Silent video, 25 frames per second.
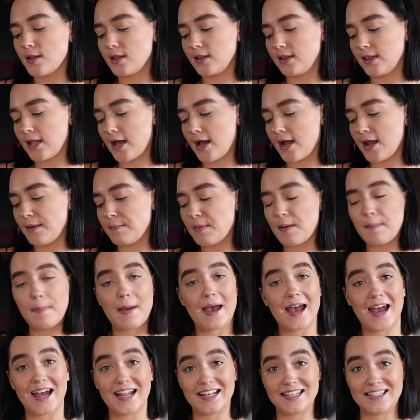lime
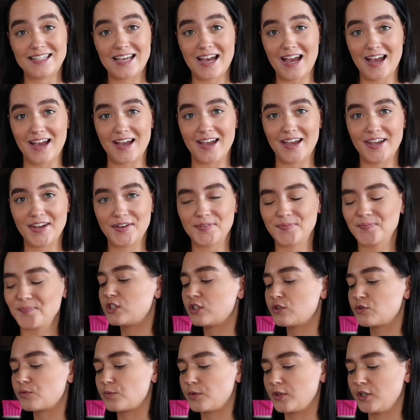pad thai.
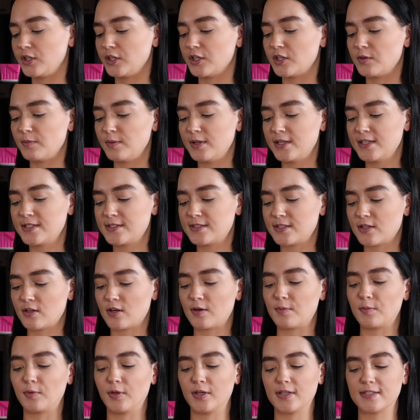Sounds really good to me, so
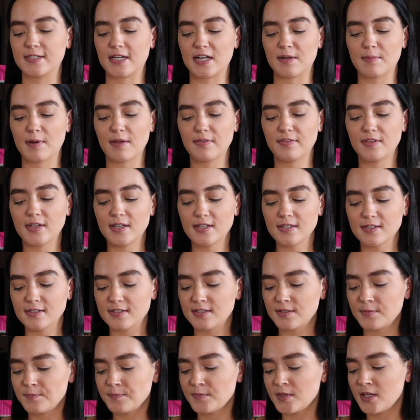I'm really excited about
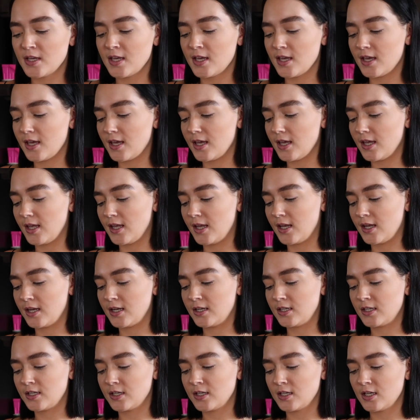this.
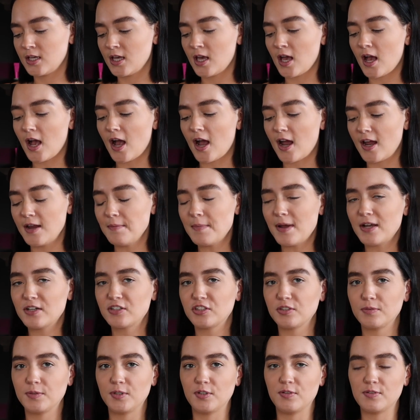And I'm
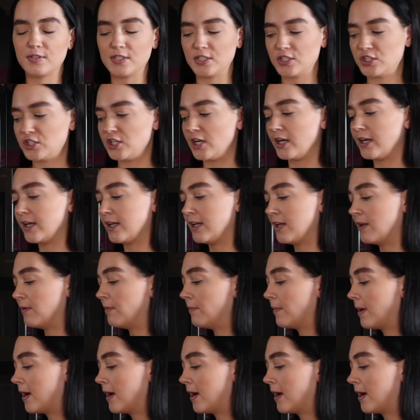actually using chicken in